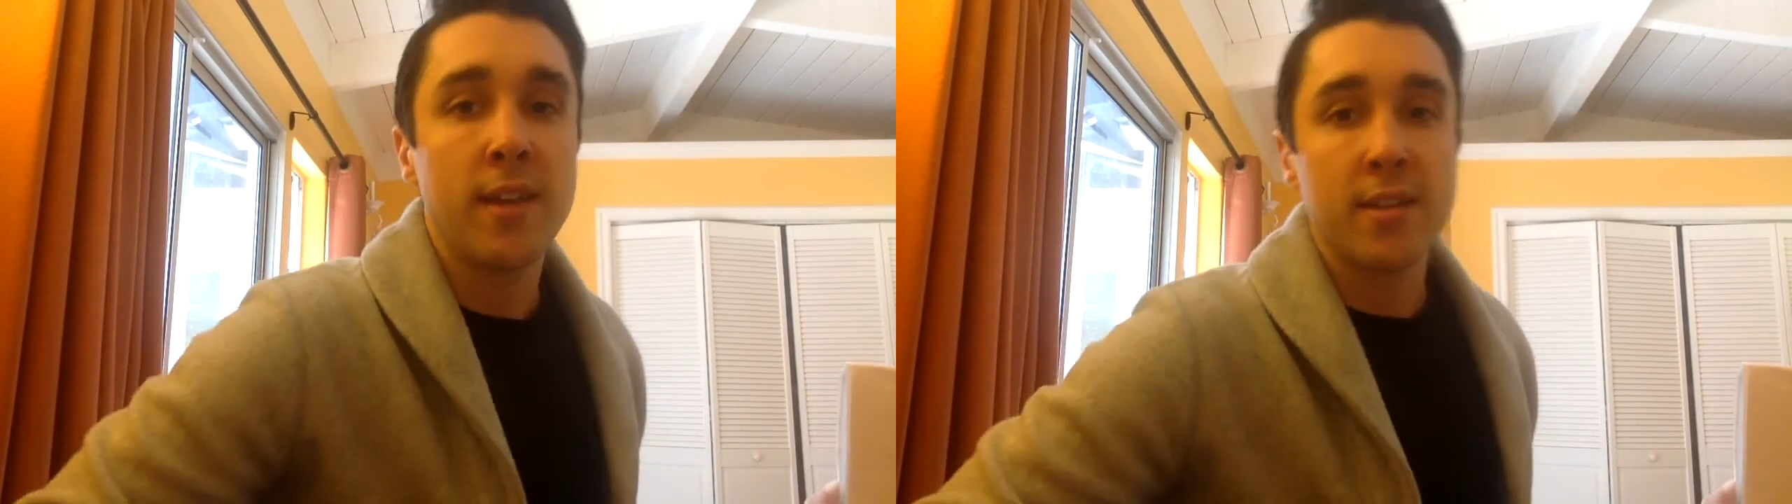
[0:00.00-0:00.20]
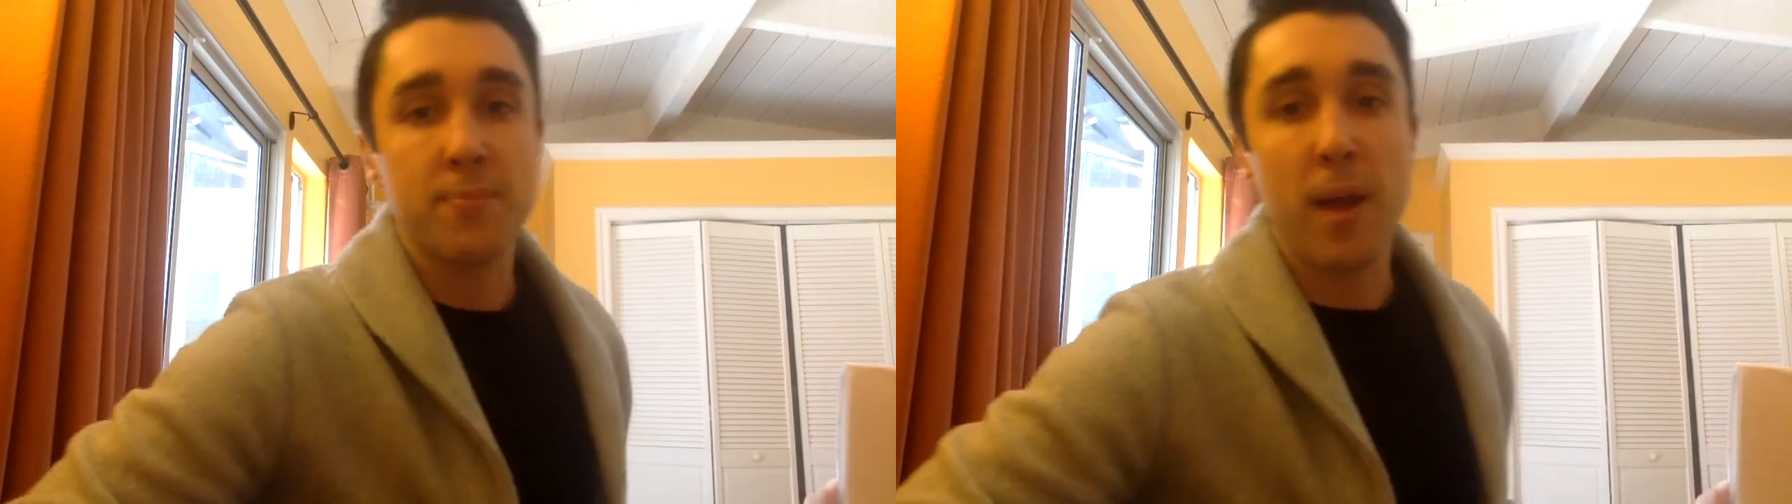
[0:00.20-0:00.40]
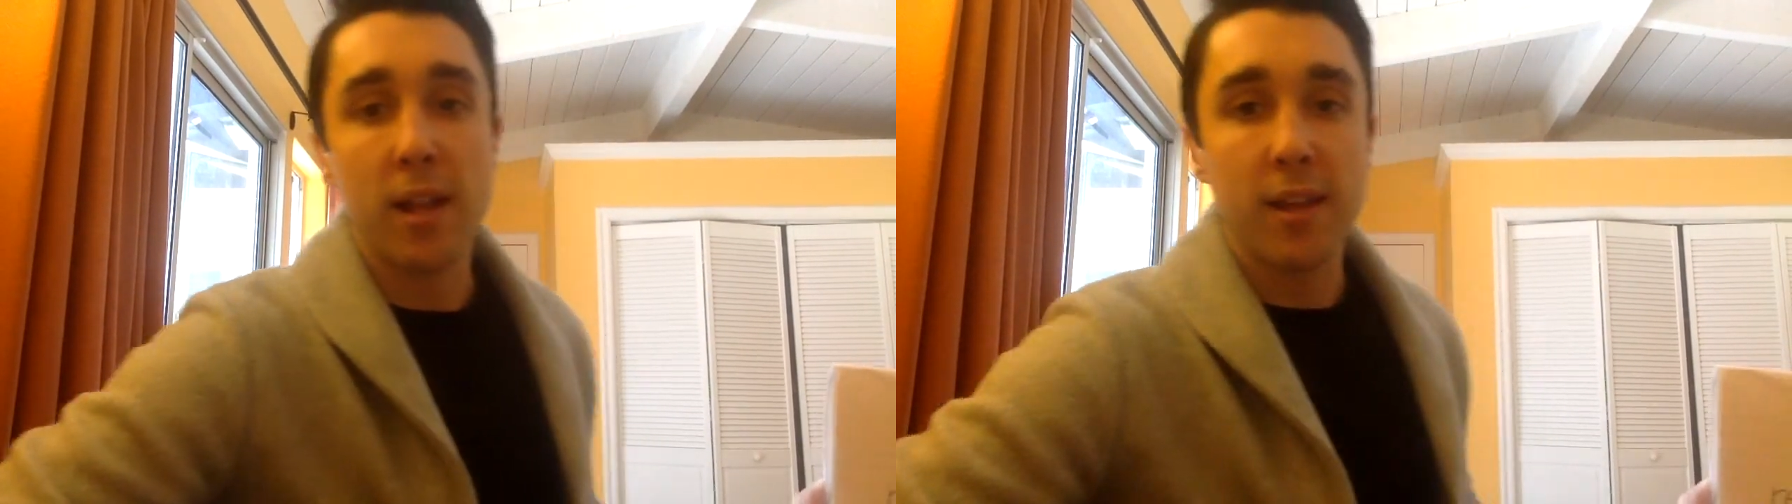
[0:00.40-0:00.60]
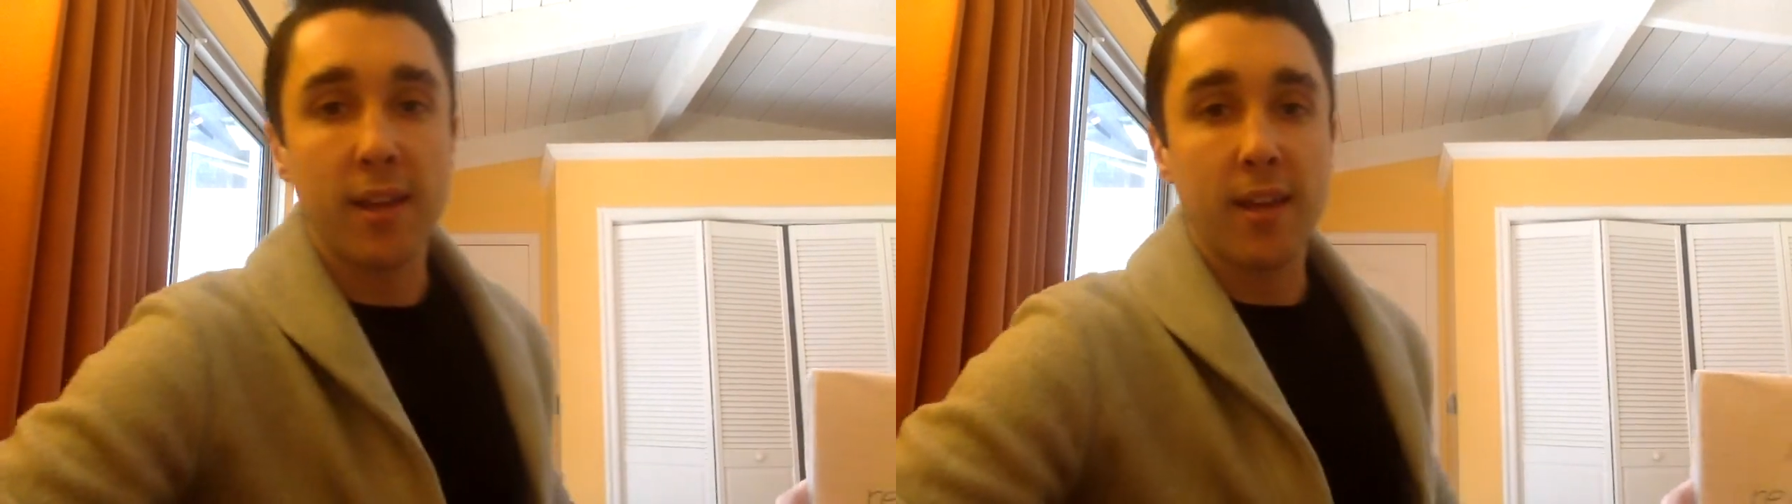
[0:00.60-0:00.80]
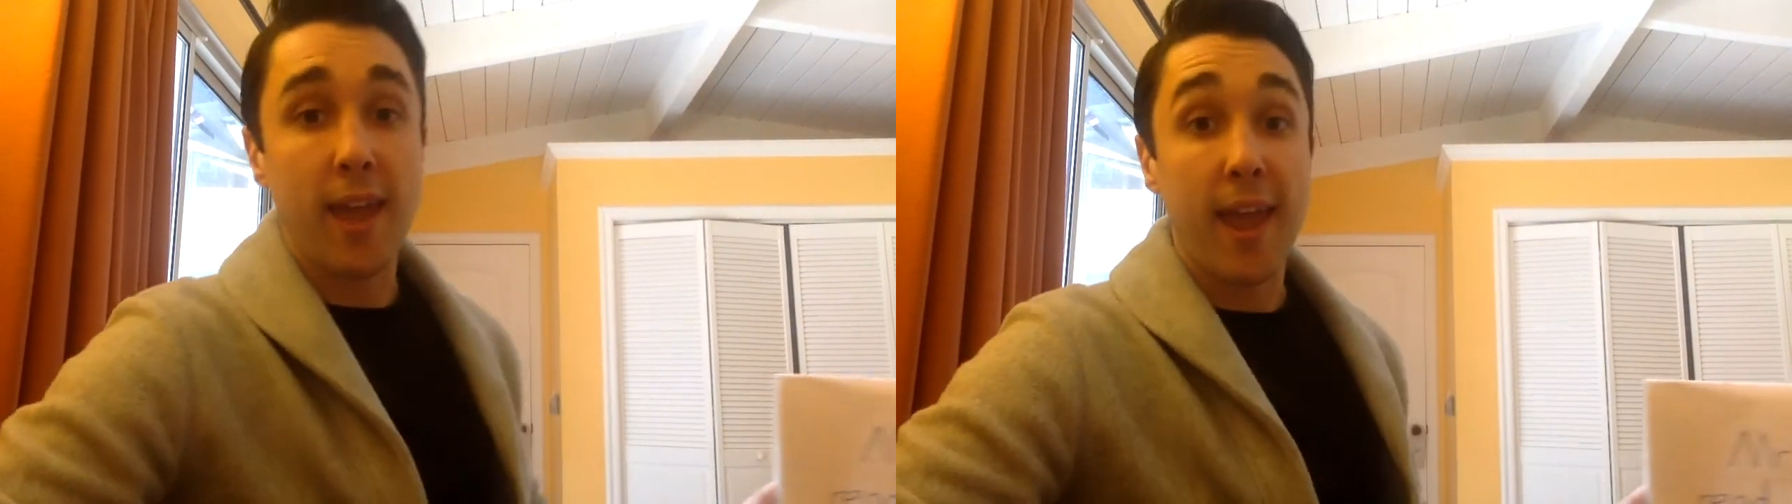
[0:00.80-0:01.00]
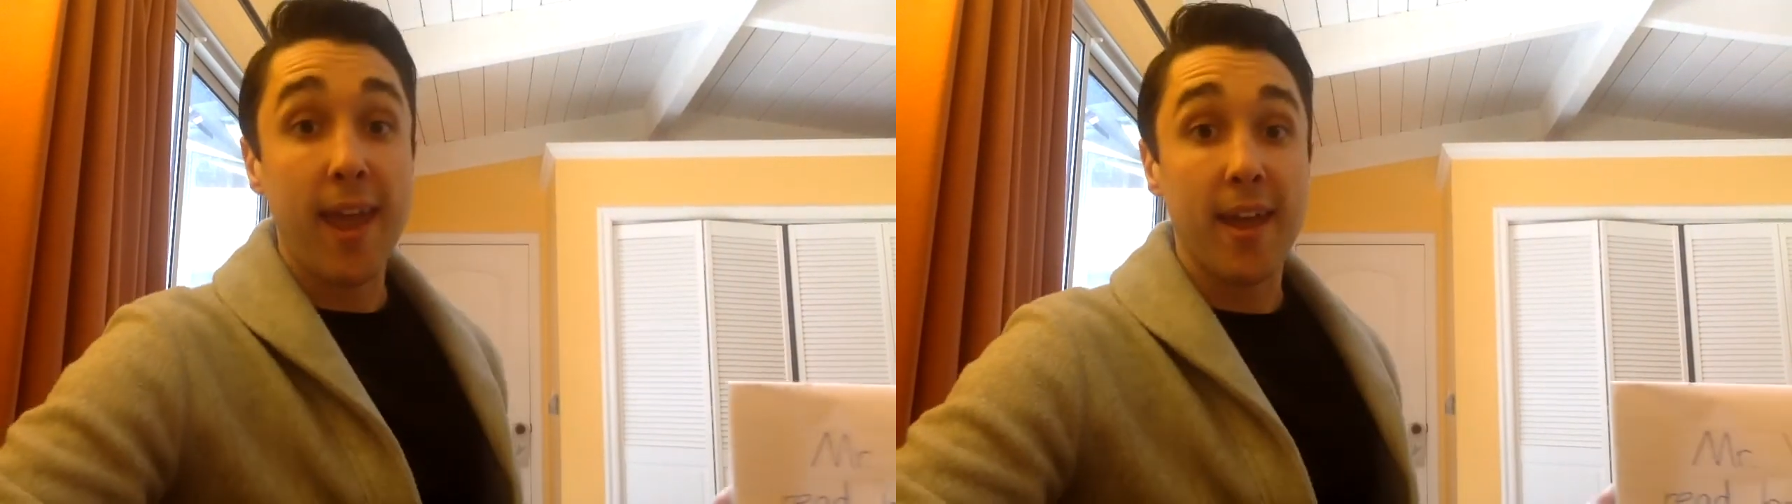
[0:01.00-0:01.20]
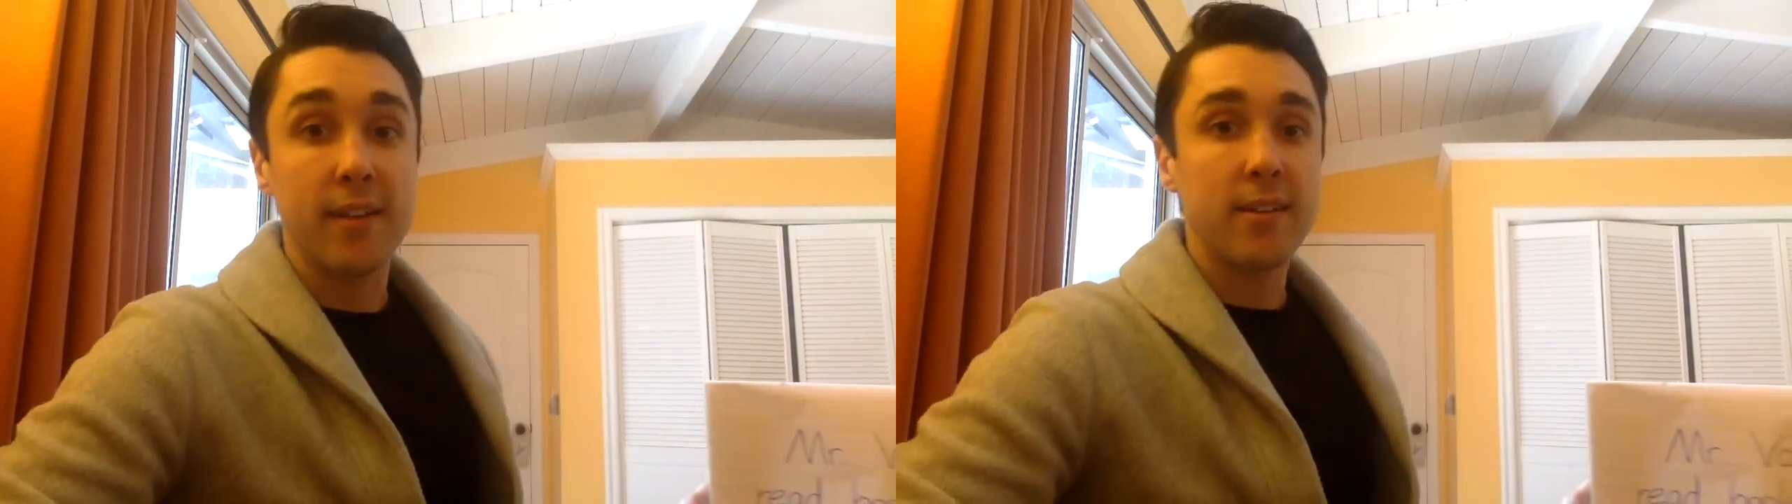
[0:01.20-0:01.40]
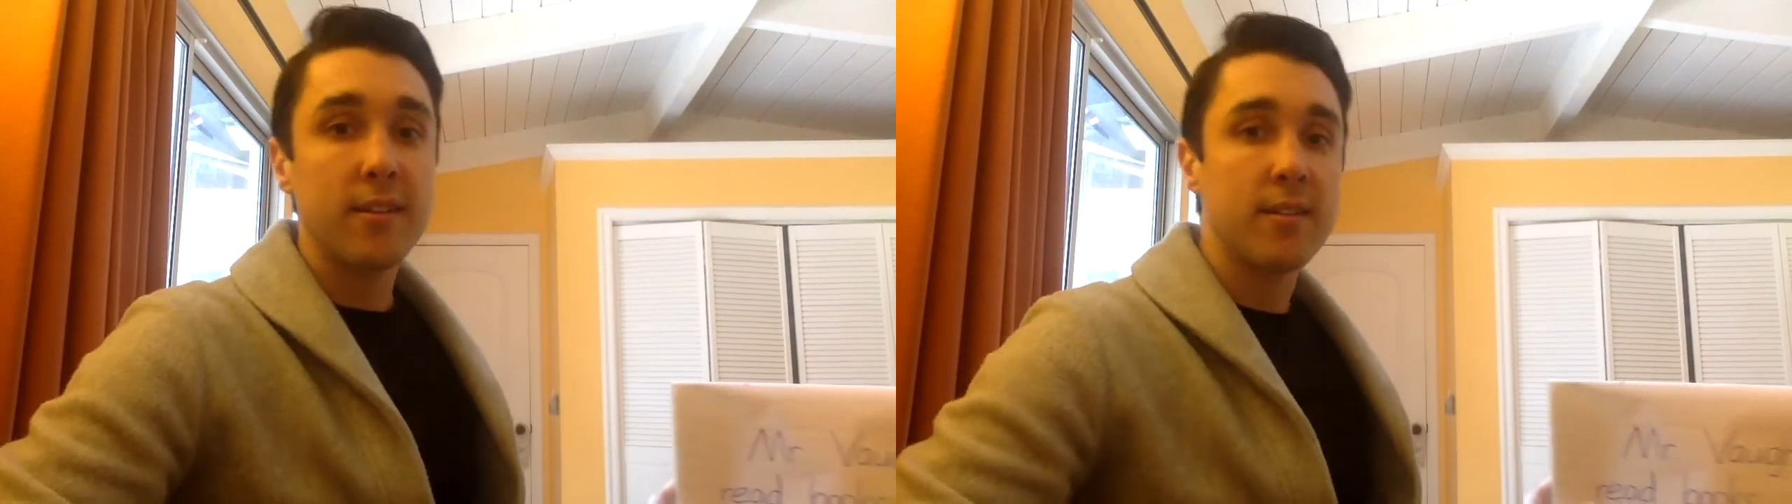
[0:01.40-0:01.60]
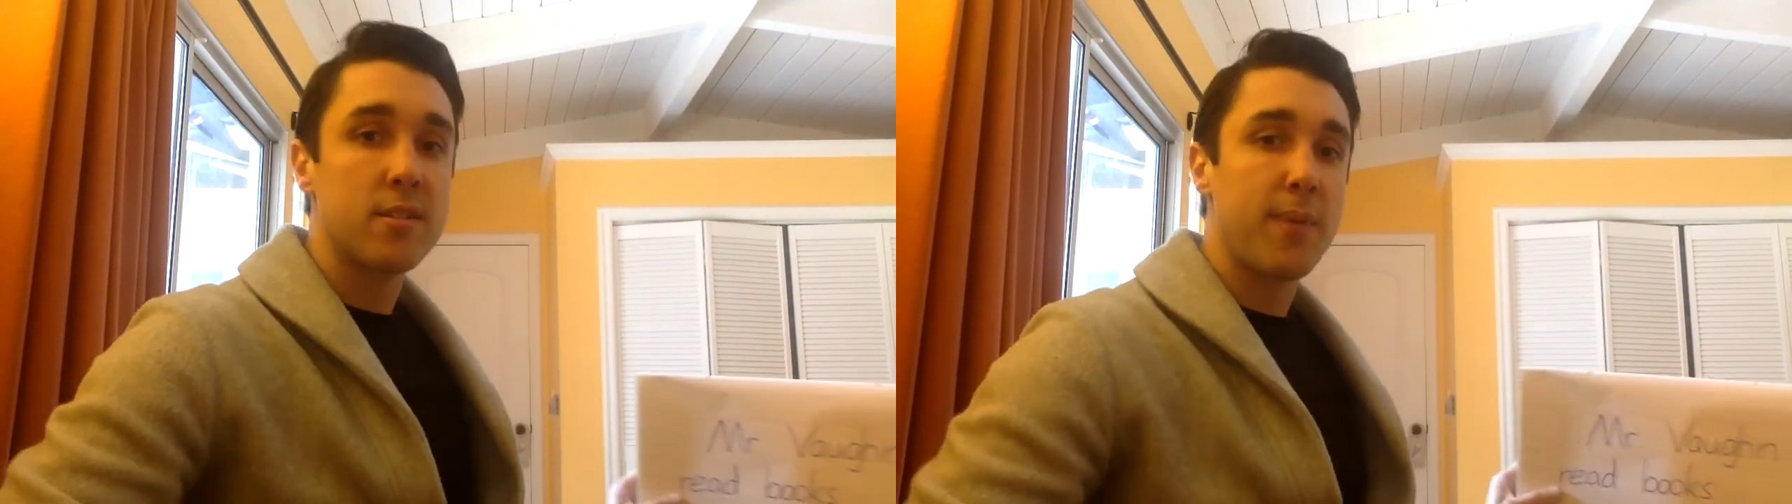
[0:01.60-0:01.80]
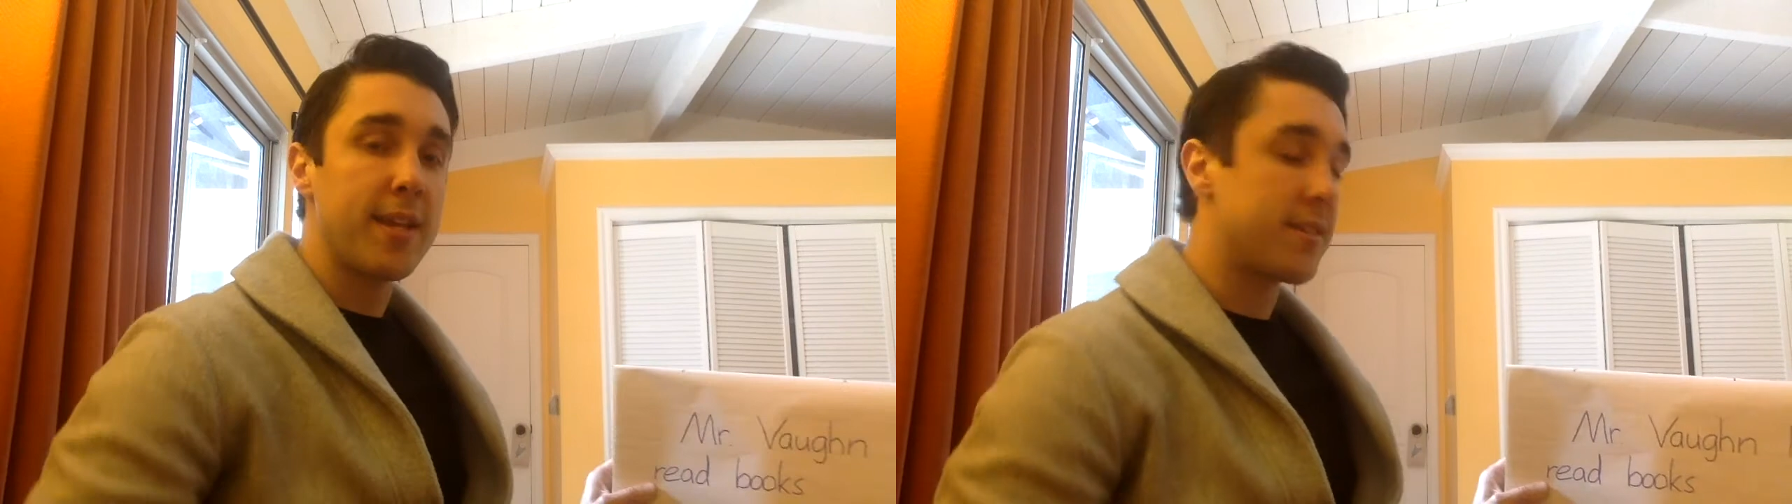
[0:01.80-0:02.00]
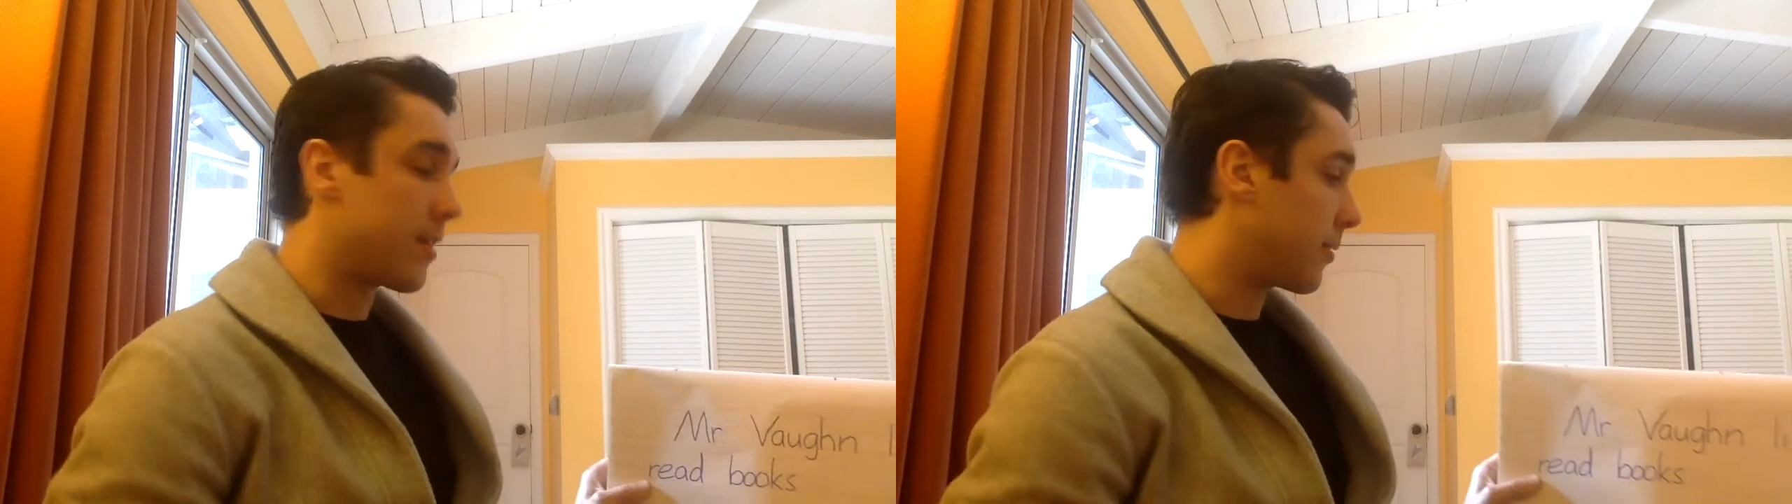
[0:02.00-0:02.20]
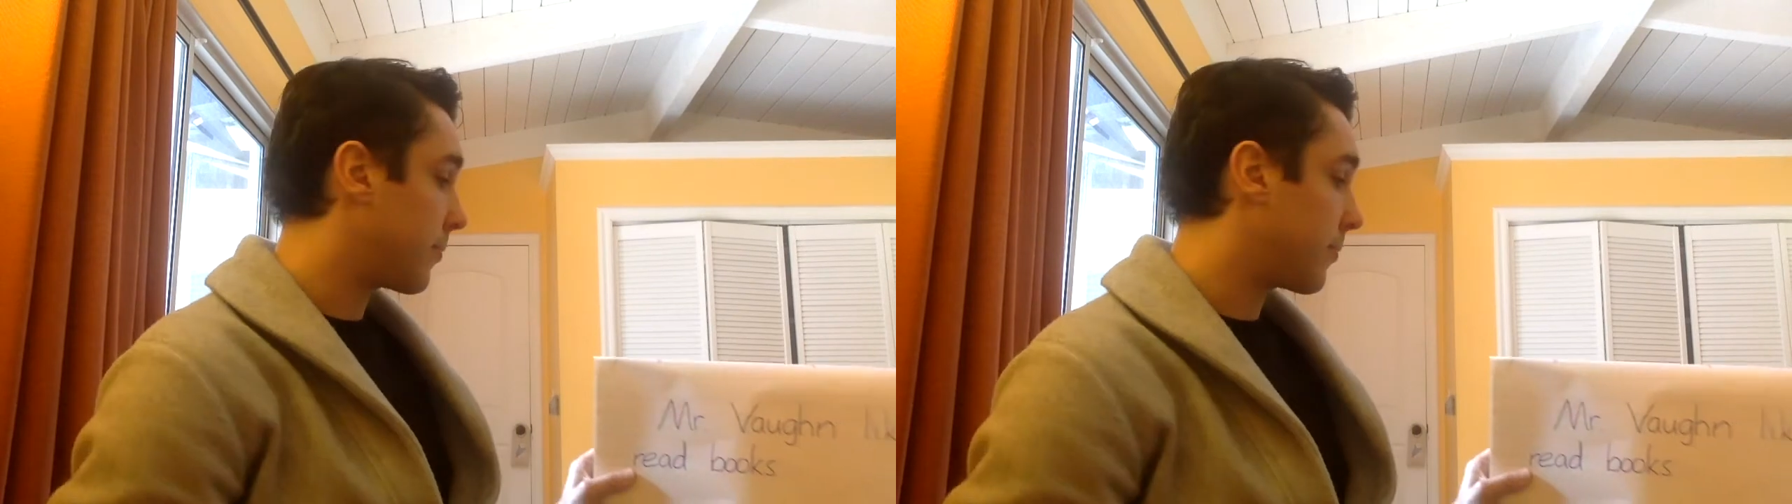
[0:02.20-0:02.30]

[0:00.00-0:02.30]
spelling, and spacing.